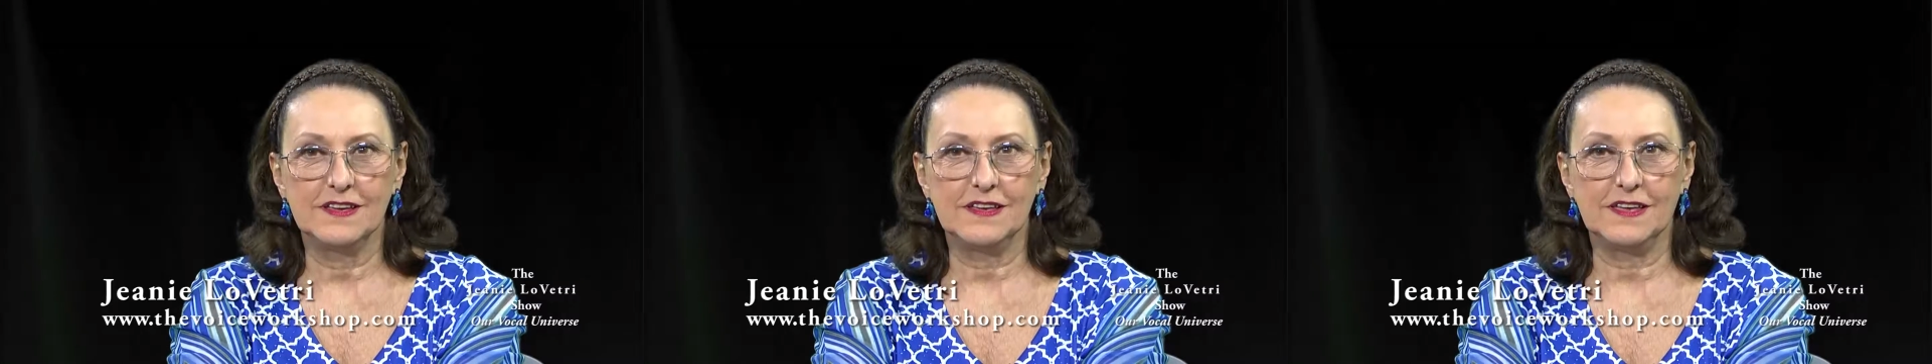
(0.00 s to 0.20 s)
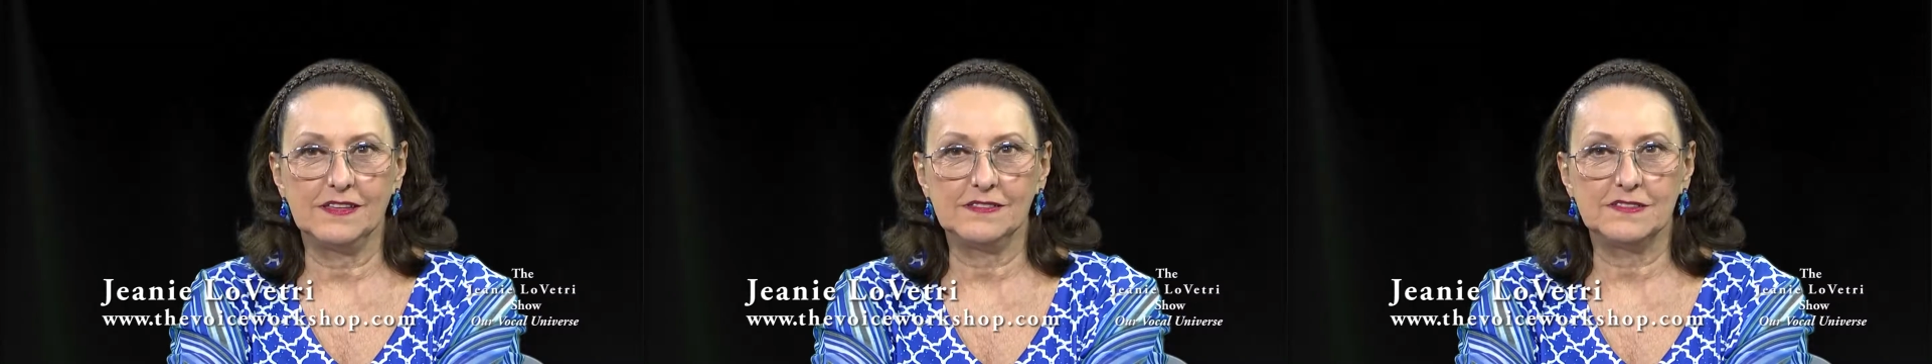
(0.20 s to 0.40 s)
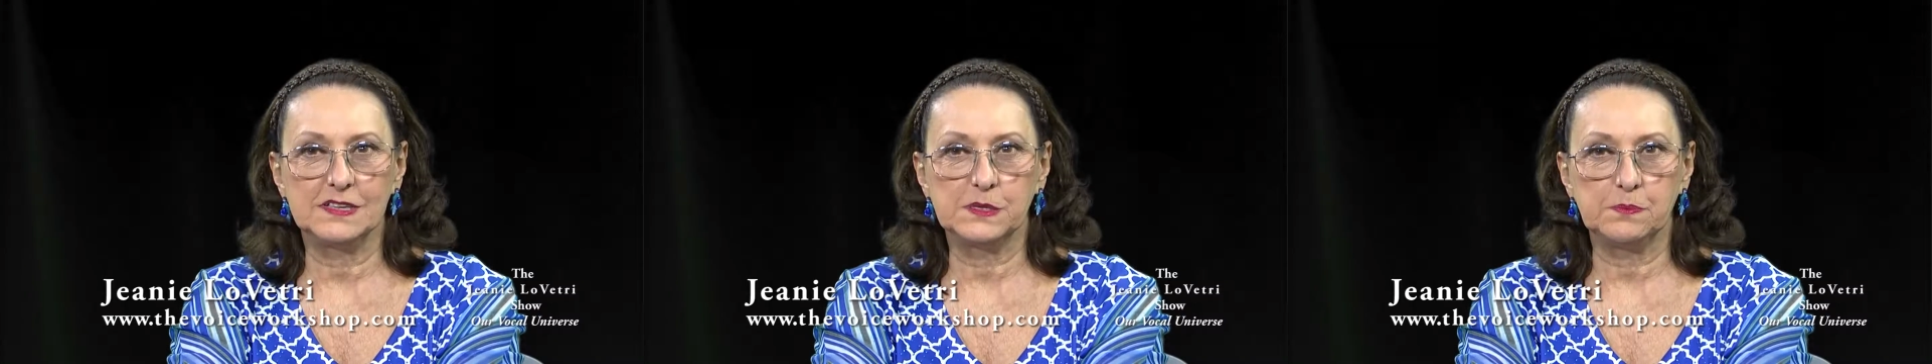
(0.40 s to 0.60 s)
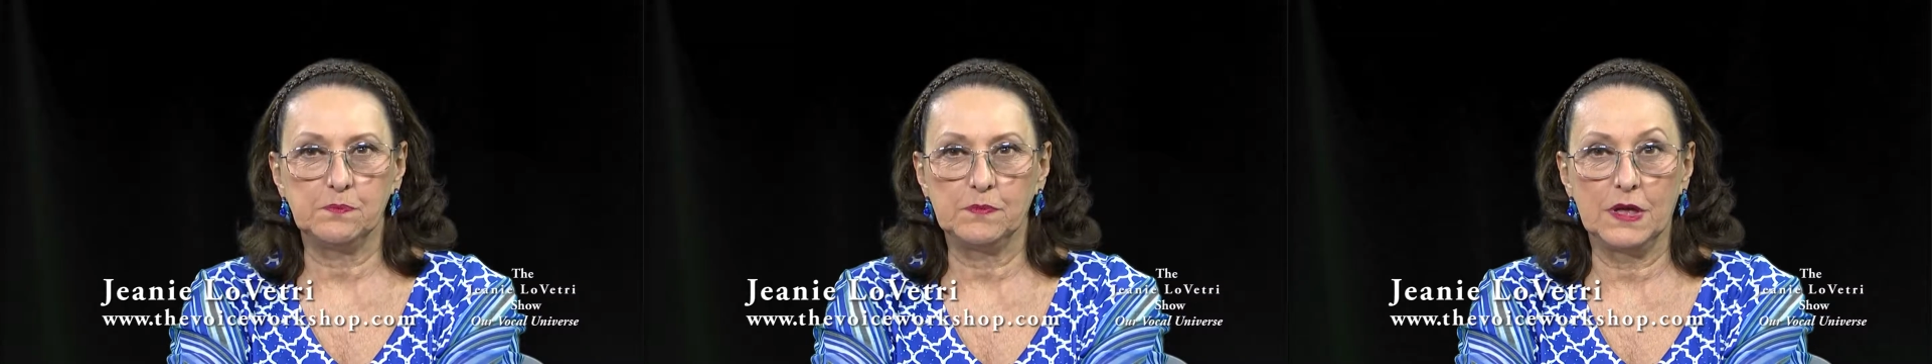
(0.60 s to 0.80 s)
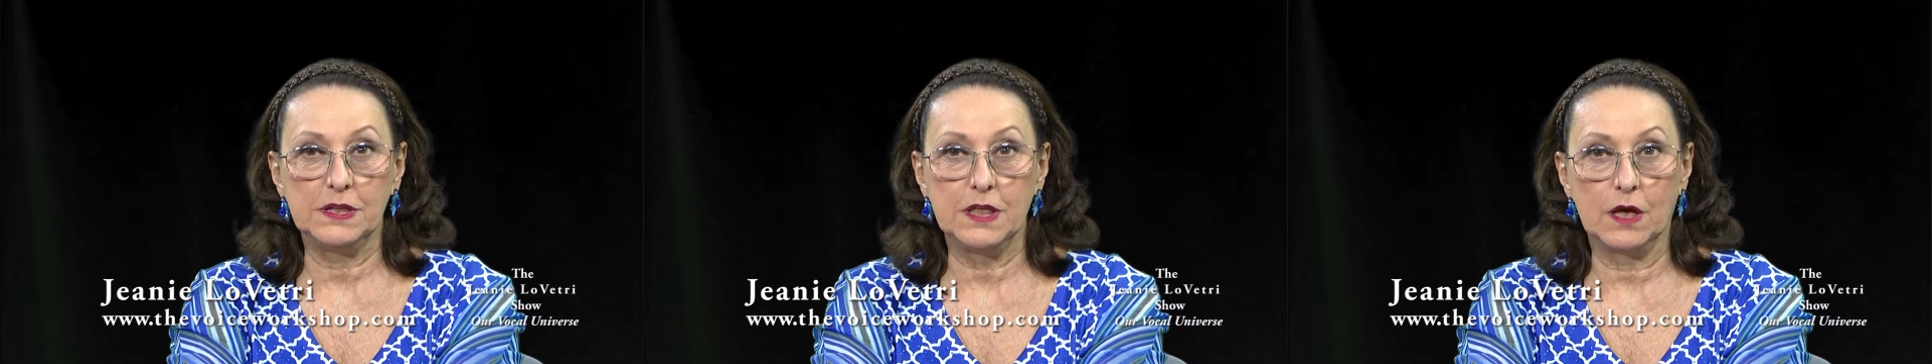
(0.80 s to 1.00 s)
and
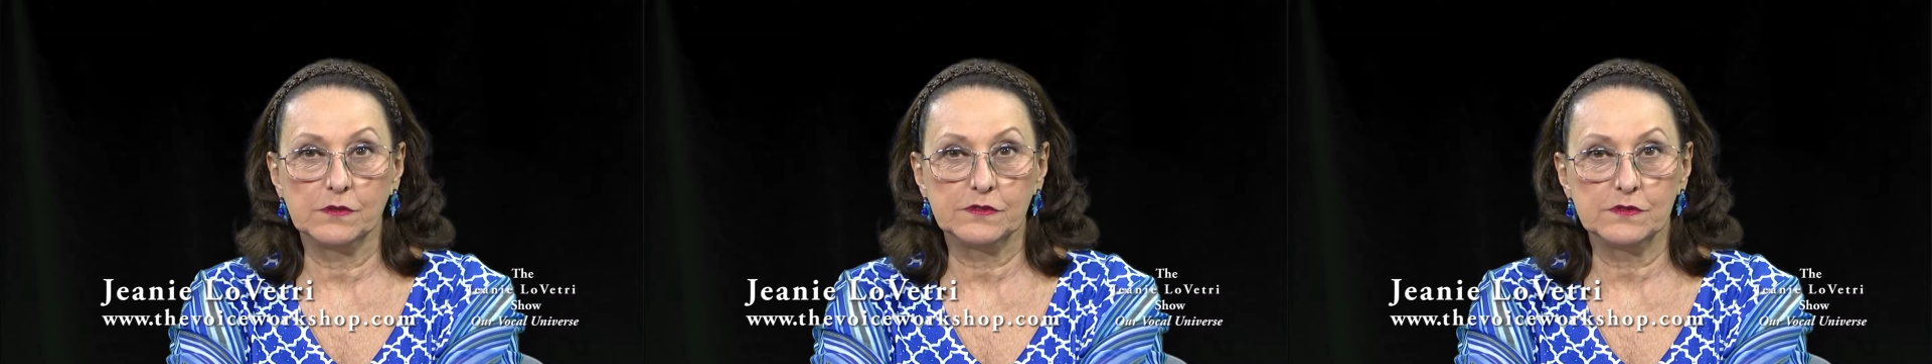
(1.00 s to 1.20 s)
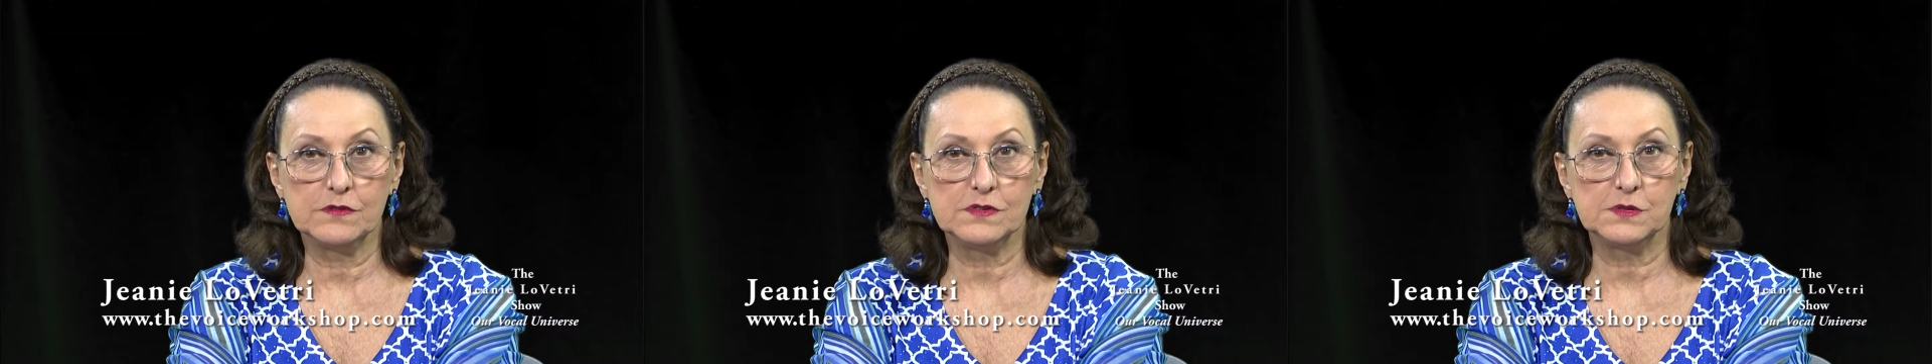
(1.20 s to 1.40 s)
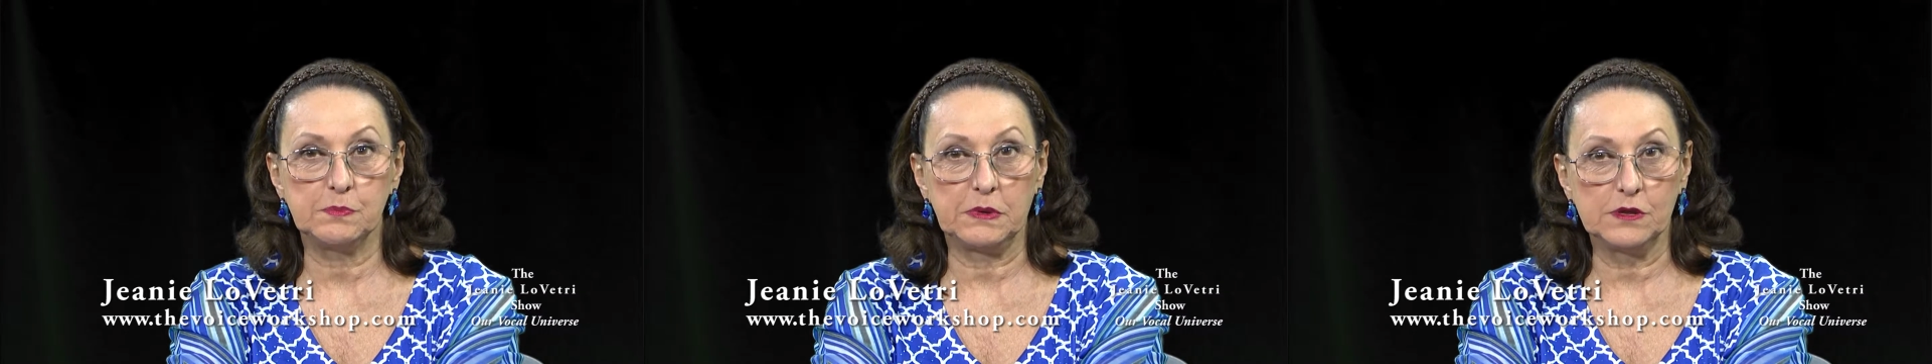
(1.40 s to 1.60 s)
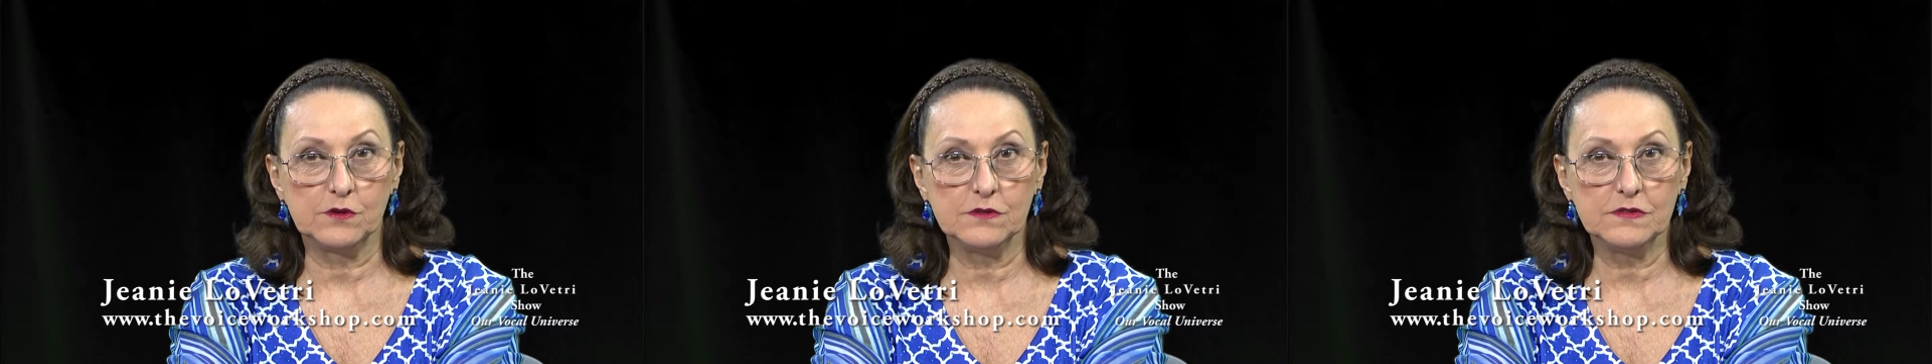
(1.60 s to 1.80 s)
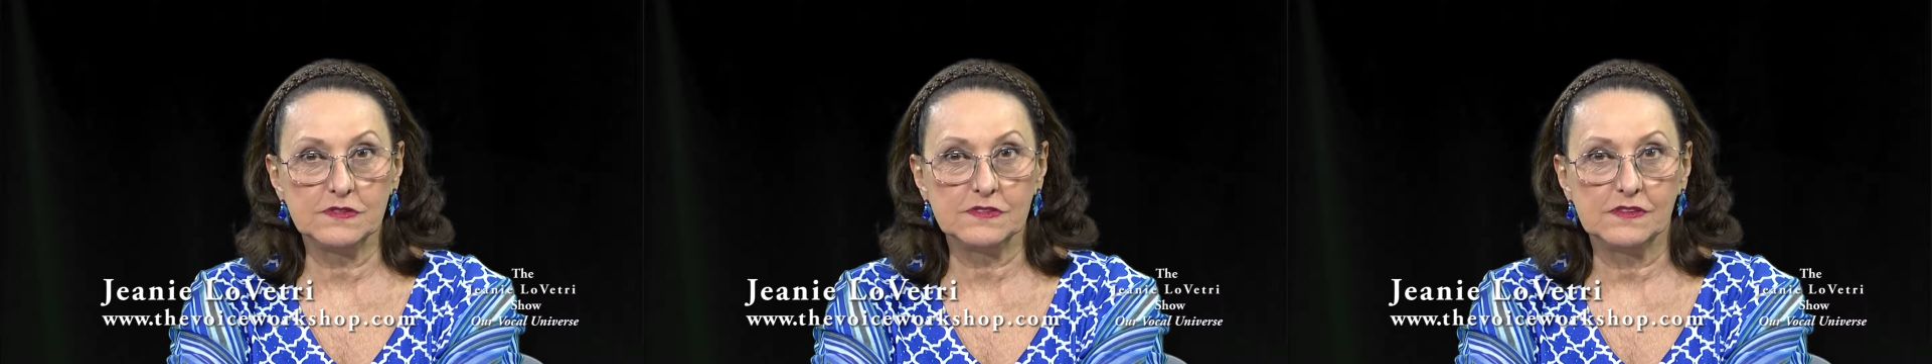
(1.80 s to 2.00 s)
announcers,
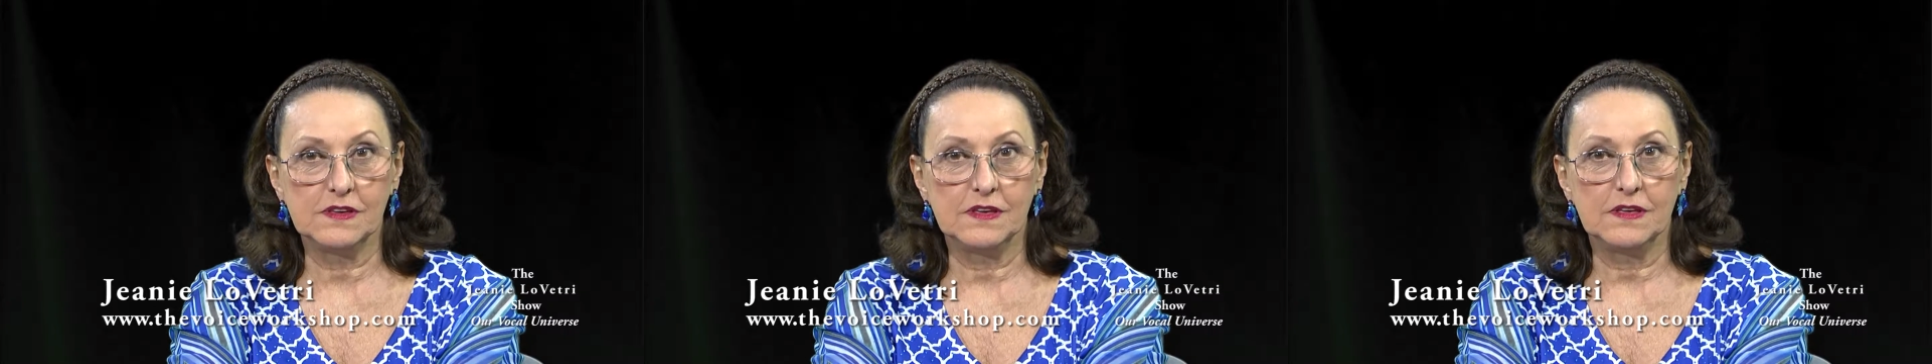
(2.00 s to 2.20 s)
speakers,